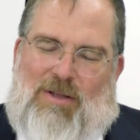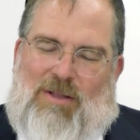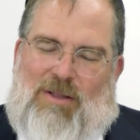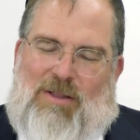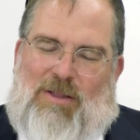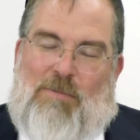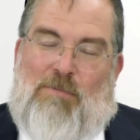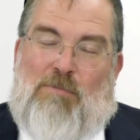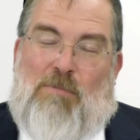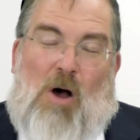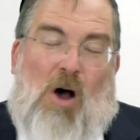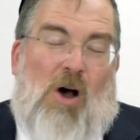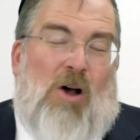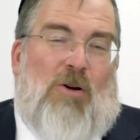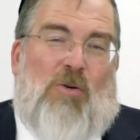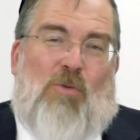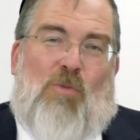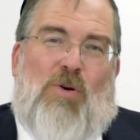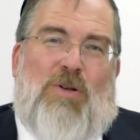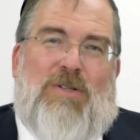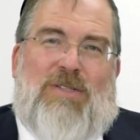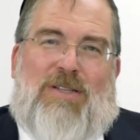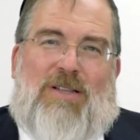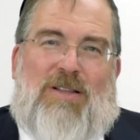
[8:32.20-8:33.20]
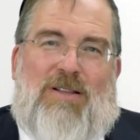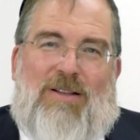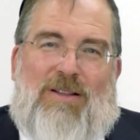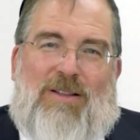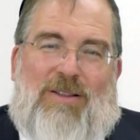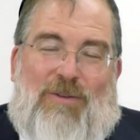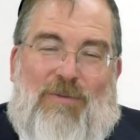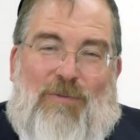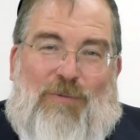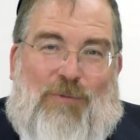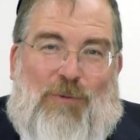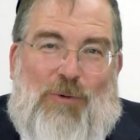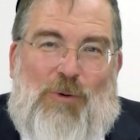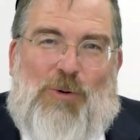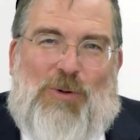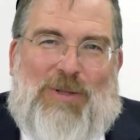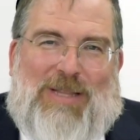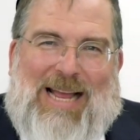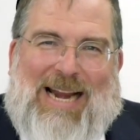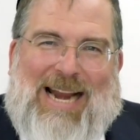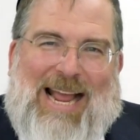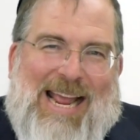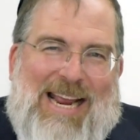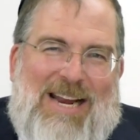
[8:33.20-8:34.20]
The marl was the food
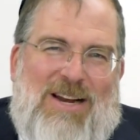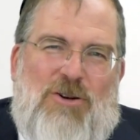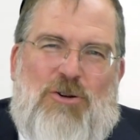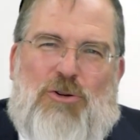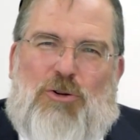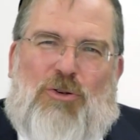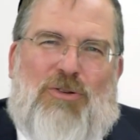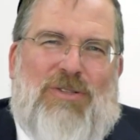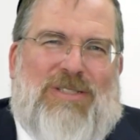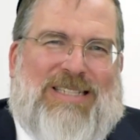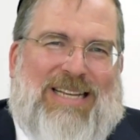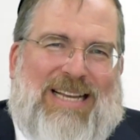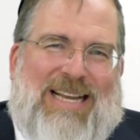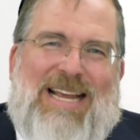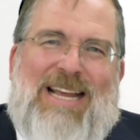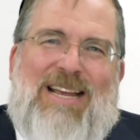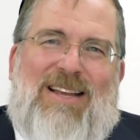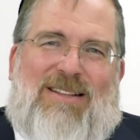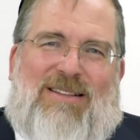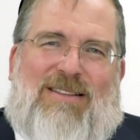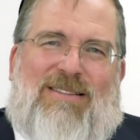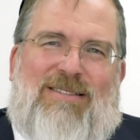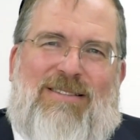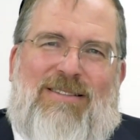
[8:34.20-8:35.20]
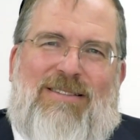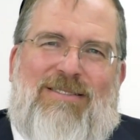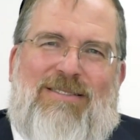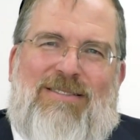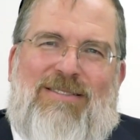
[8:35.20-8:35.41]
that angels eat.